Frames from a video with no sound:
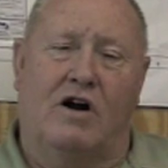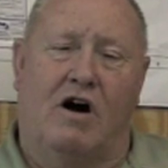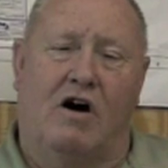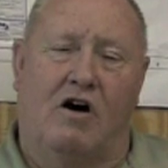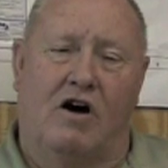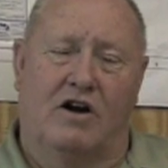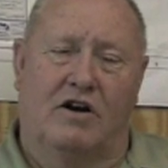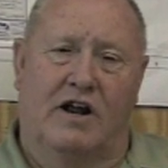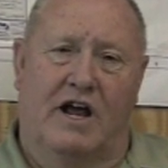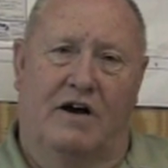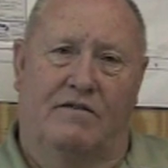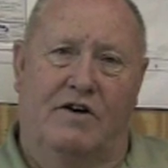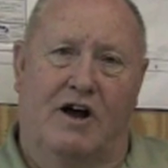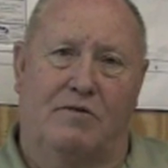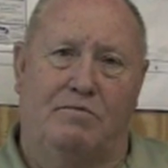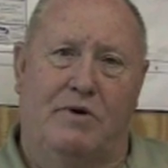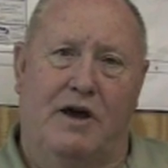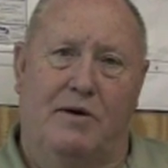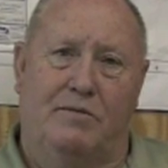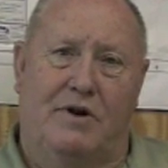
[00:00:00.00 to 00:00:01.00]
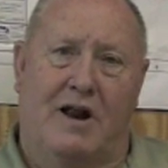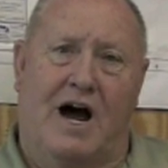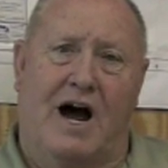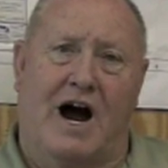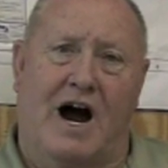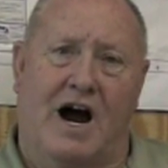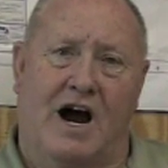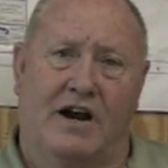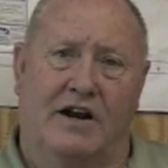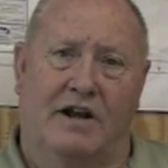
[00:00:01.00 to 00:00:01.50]
hard now. I've got people
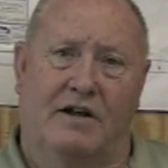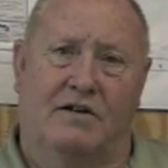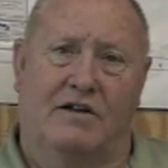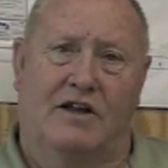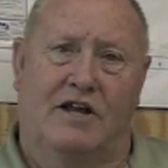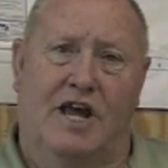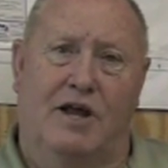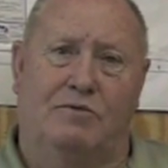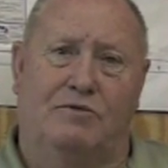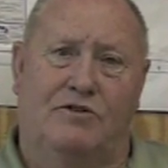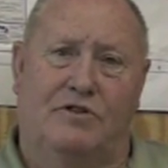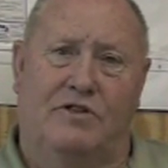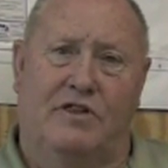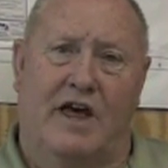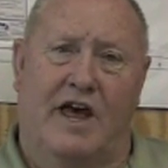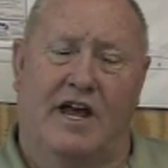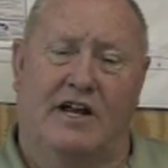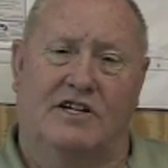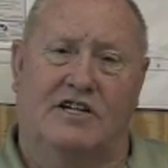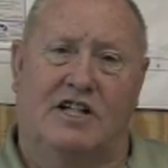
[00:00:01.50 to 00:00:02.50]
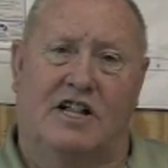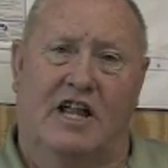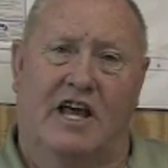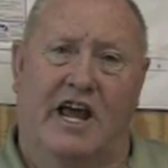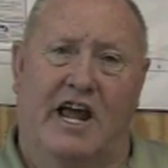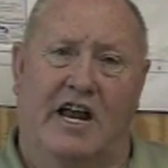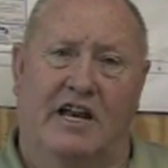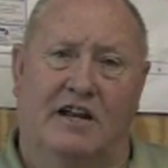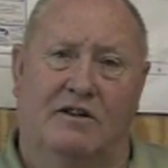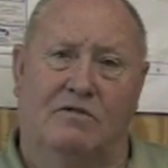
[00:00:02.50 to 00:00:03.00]
hired that keeps things
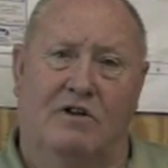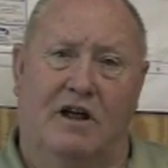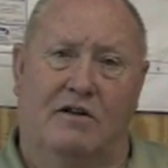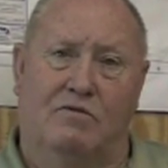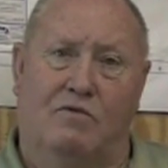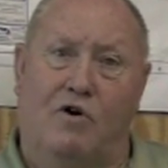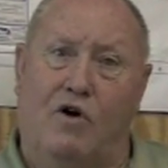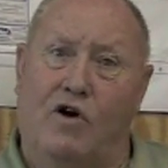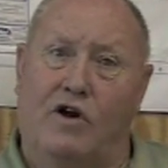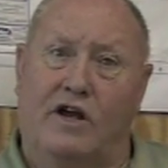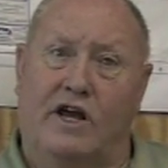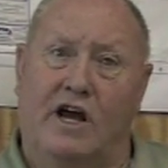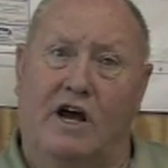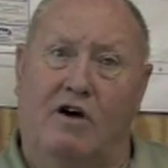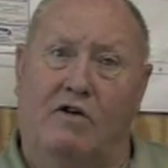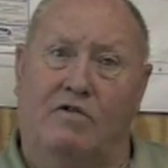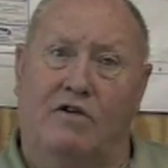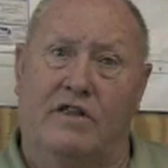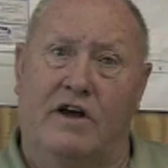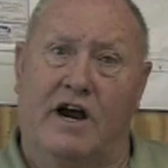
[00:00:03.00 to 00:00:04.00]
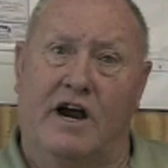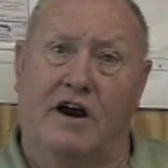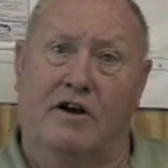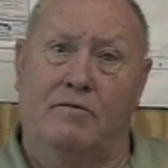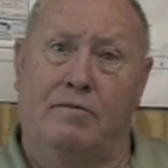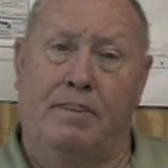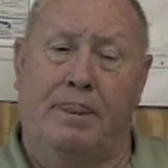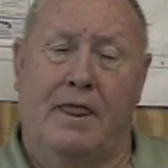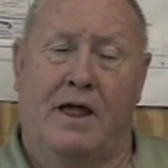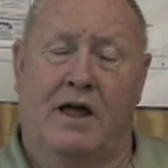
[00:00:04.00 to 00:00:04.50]
clean and working over
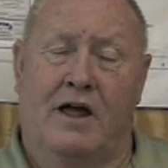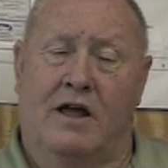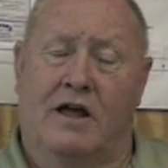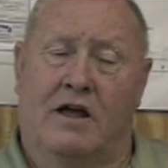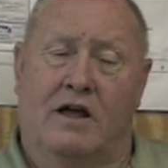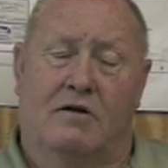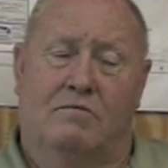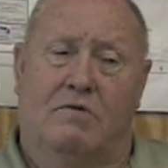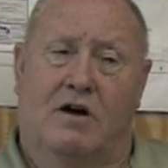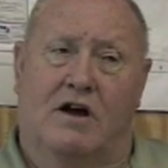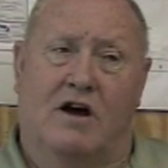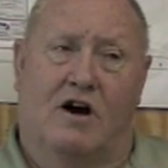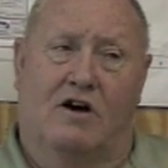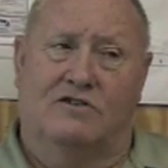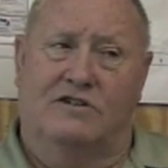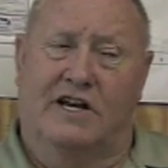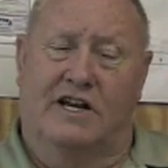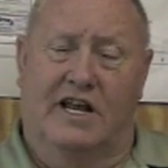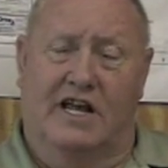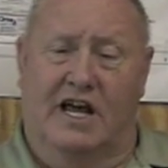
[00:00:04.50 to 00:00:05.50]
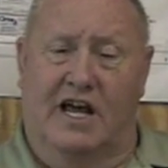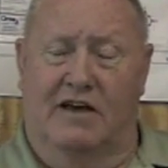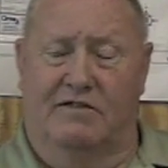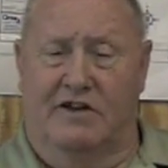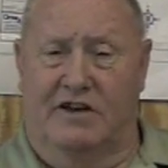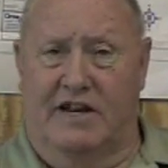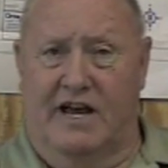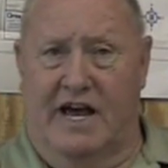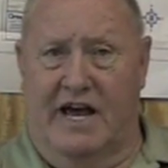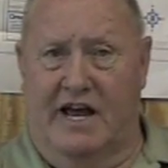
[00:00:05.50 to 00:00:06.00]
there, because any
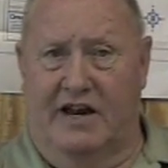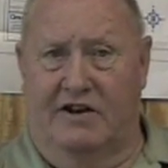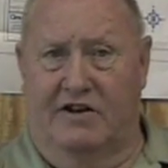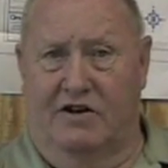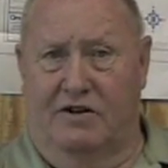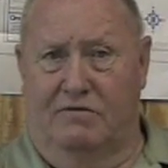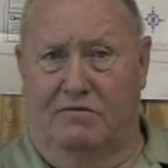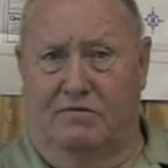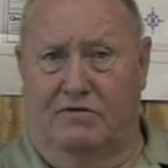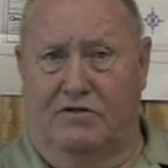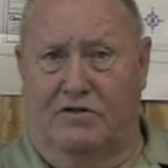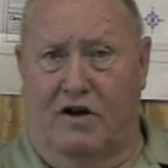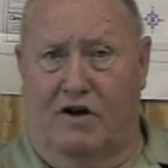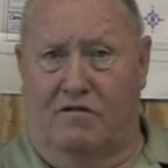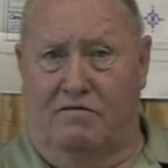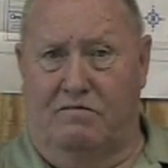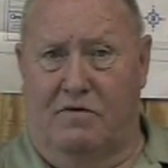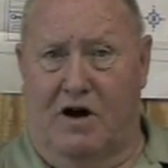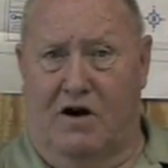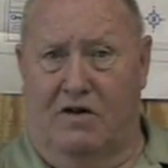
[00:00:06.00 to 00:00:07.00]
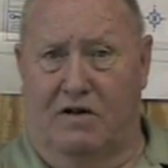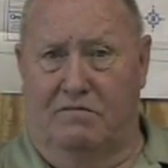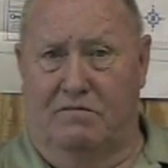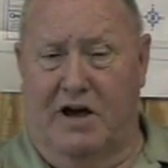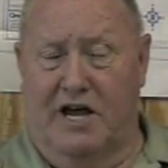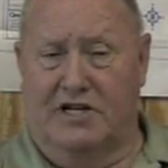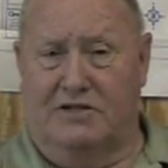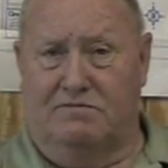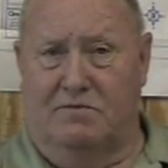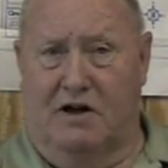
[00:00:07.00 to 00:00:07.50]
given night during softball and
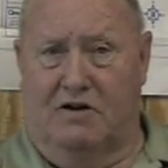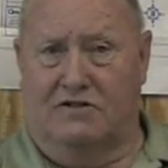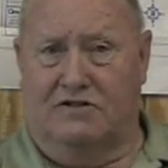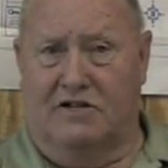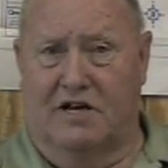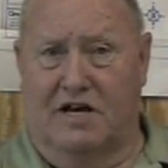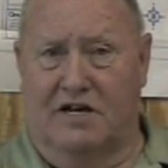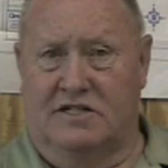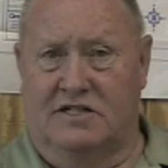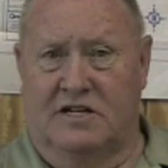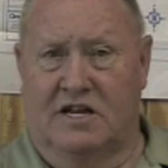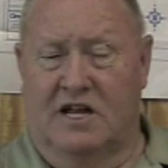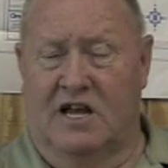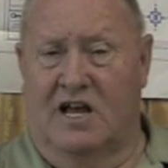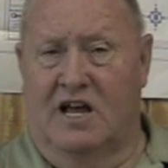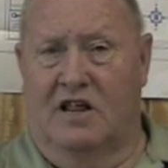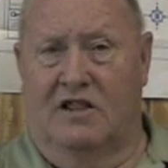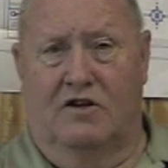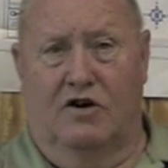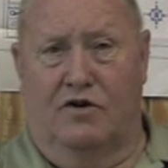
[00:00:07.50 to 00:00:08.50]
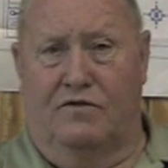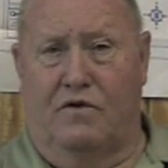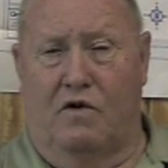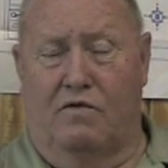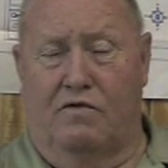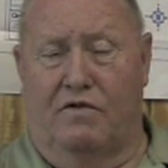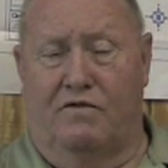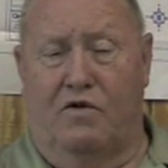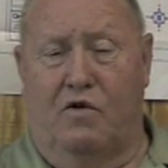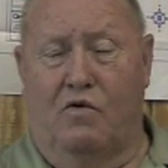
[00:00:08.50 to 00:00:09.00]
baseball season, there's
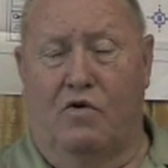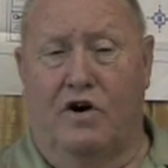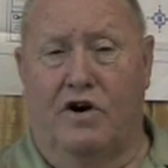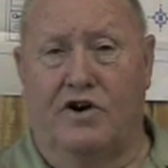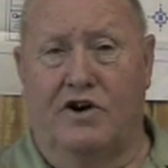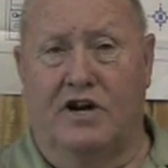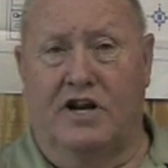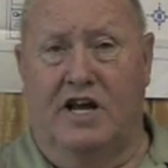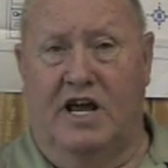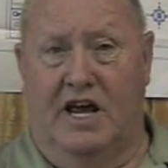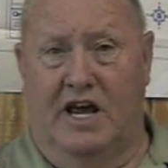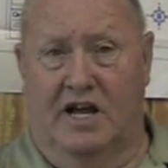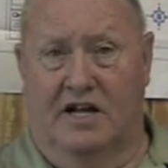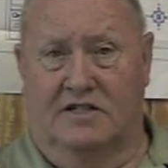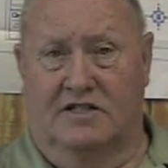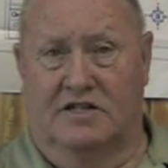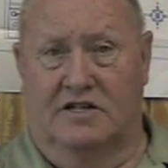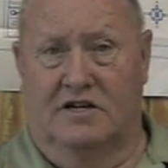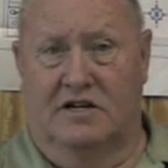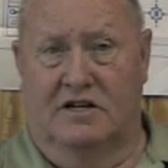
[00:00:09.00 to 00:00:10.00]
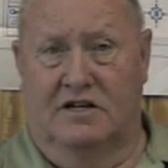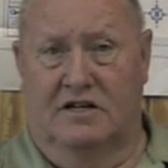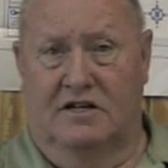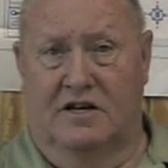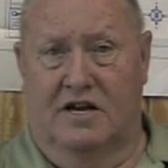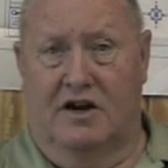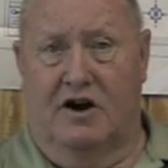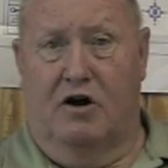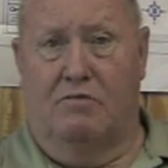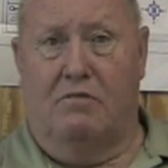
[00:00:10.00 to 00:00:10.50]
over 400 kids
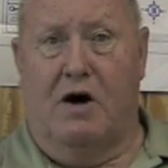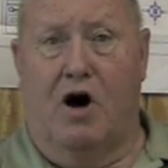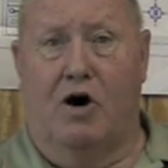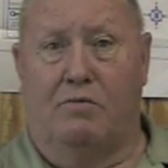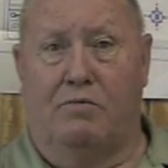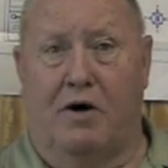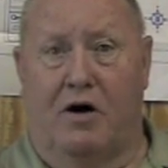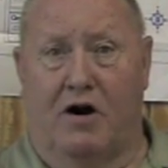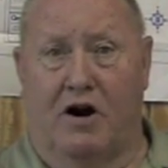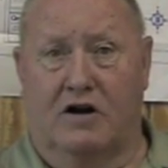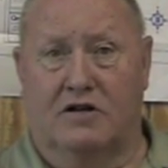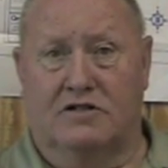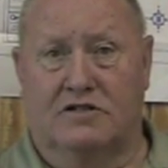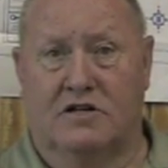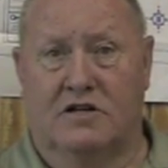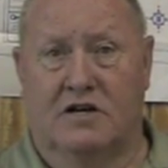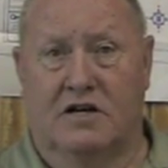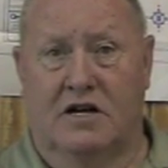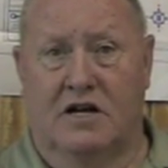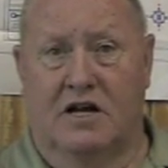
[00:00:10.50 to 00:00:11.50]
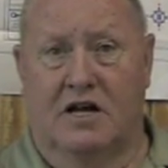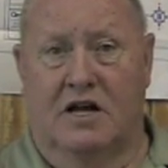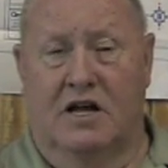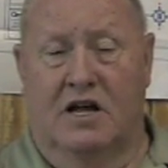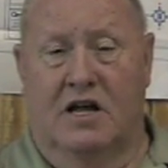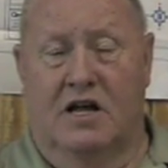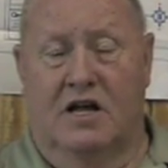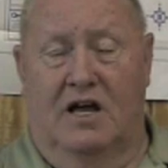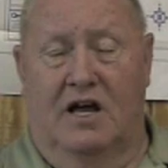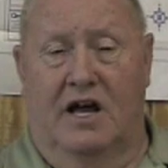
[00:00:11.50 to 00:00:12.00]
at our ballparks,
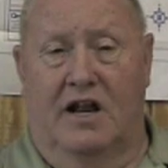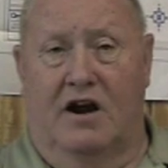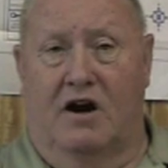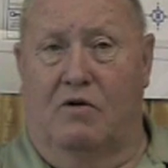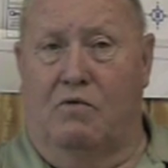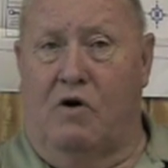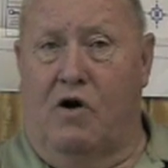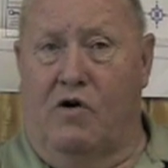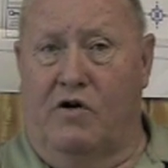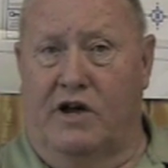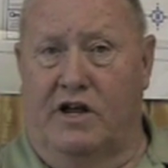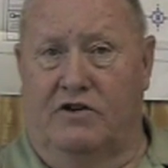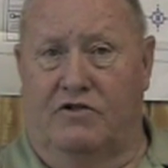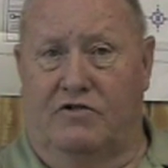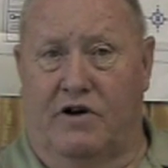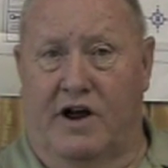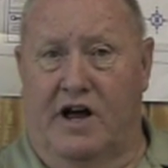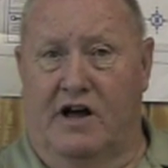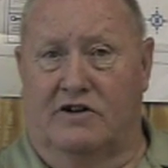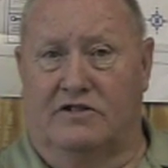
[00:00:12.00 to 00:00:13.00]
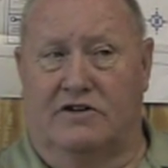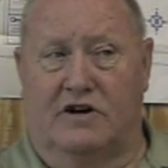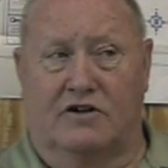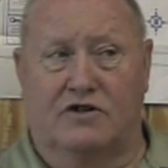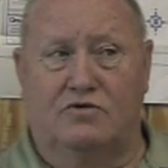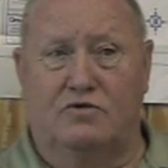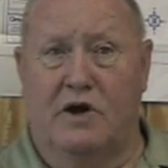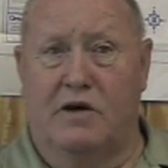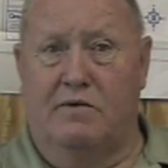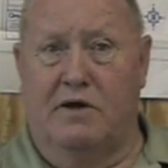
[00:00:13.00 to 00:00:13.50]
in our walking trails and our
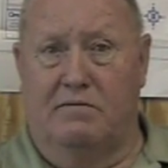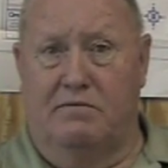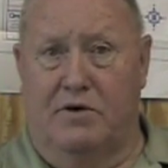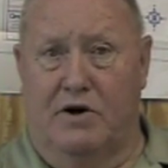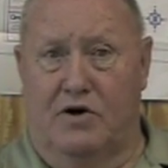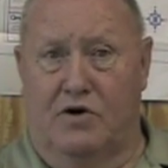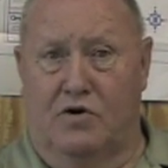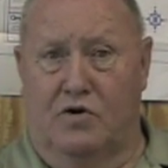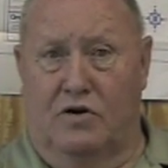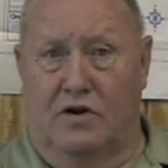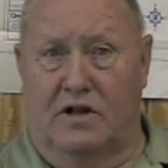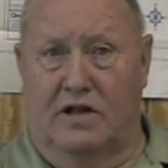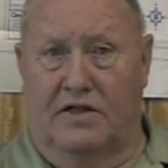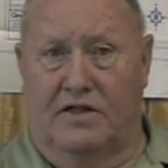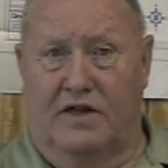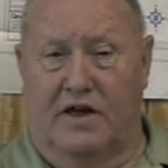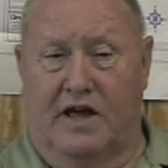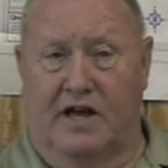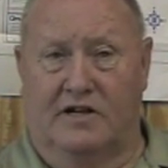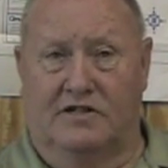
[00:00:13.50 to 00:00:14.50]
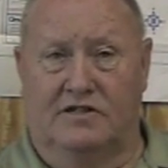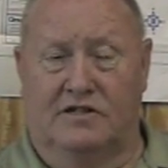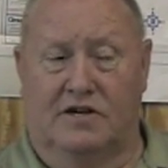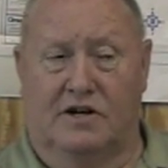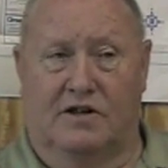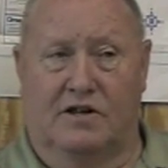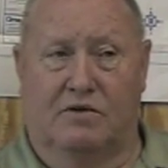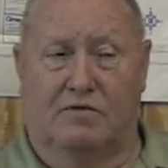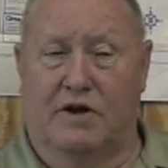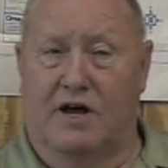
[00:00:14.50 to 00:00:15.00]
swimming pool and things,
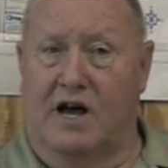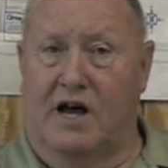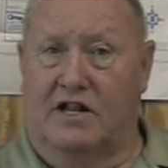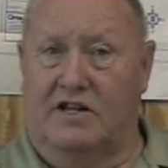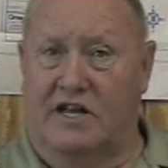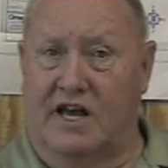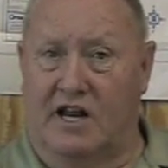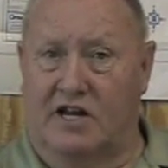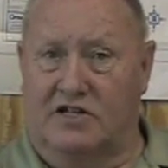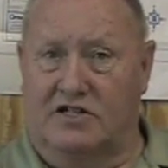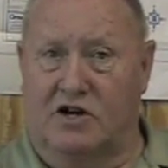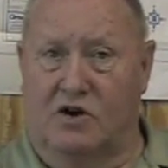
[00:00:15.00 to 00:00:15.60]
that we got tennis